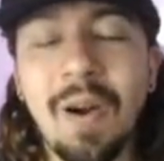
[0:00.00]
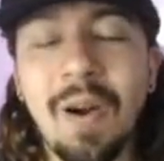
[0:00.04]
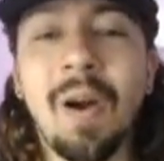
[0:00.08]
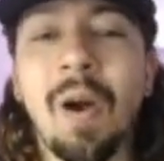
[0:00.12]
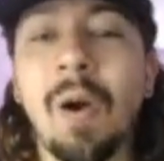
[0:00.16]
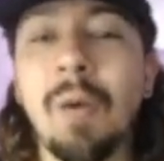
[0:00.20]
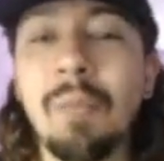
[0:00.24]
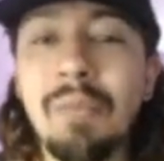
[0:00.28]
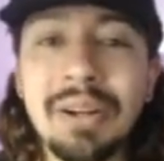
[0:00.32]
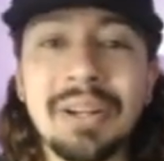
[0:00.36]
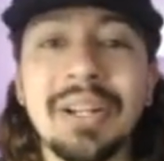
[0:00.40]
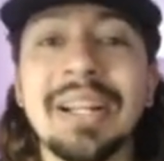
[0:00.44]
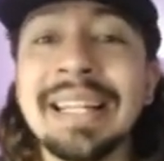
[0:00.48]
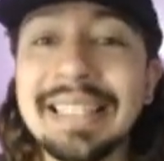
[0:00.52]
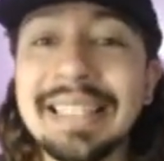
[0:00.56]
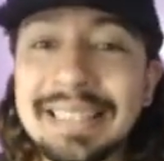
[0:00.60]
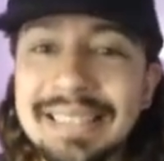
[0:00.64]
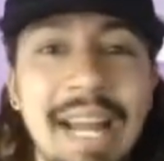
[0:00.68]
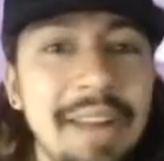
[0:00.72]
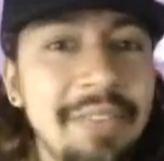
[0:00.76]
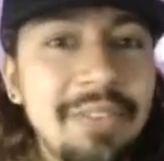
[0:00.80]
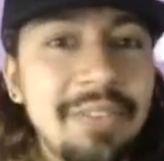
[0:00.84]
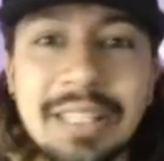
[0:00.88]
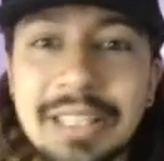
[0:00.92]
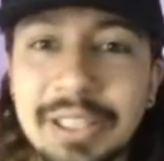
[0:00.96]
oh my, he's
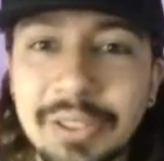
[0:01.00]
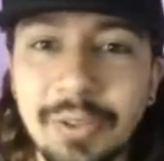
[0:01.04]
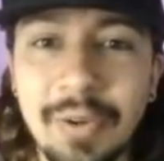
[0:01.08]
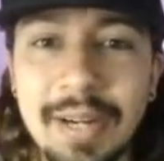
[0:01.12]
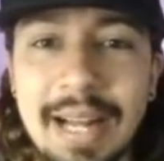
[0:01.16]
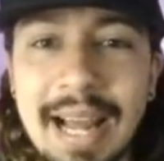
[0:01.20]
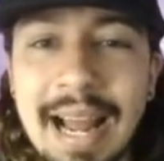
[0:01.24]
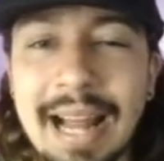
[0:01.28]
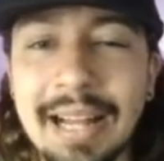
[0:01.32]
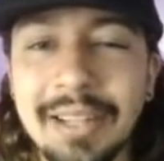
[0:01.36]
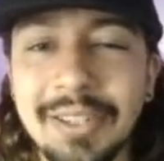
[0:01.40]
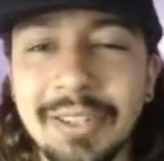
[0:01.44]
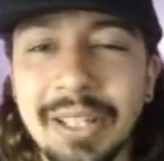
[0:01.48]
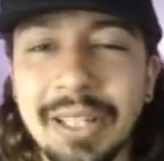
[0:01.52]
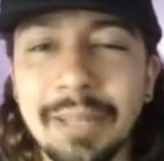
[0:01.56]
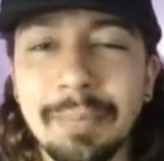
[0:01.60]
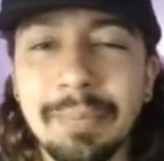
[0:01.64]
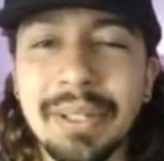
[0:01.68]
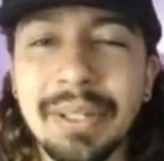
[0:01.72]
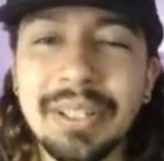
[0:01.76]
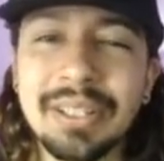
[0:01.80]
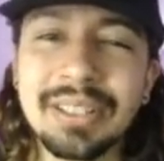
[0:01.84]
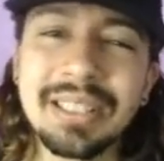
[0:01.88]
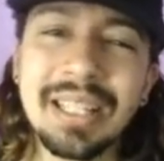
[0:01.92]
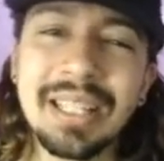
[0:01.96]
definitely scoring a hat-trick,
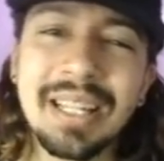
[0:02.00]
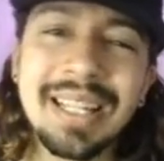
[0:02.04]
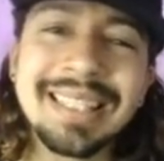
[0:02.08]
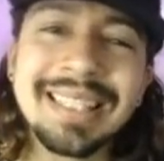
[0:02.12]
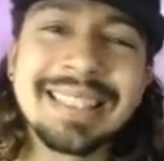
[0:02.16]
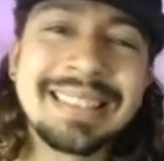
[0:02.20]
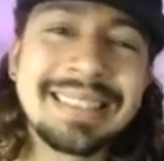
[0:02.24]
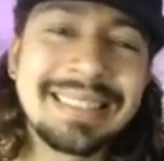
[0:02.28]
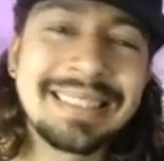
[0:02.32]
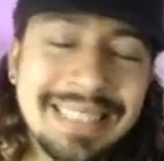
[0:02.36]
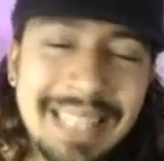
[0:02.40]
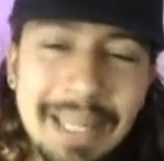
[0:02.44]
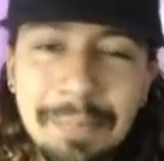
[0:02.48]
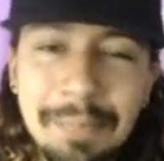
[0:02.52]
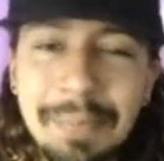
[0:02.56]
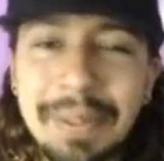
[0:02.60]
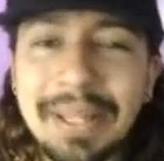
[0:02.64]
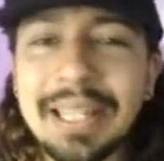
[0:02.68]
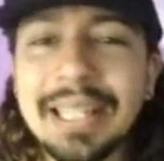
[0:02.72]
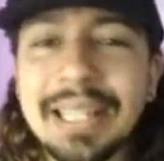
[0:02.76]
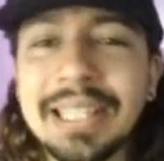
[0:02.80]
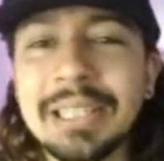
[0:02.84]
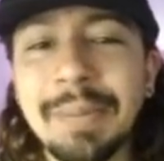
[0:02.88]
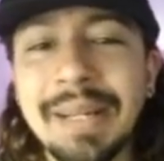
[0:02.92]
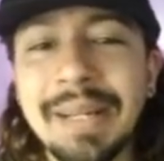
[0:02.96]
because
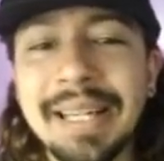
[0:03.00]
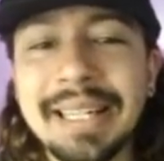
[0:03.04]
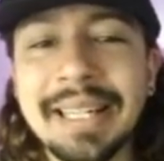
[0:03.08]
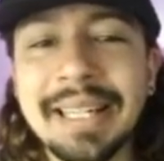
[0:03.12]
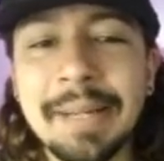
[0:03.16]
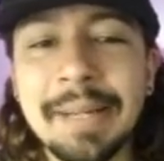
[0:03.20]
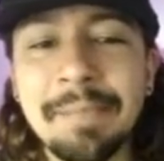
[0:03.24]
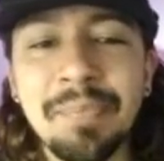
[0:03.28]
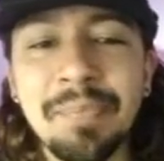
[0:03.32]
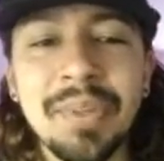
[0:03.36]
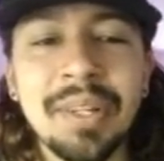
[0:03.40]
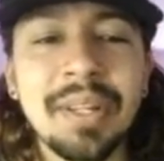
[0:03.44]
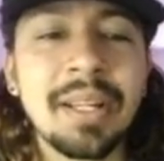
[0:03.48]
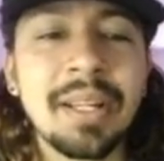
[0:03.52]
typically speaking,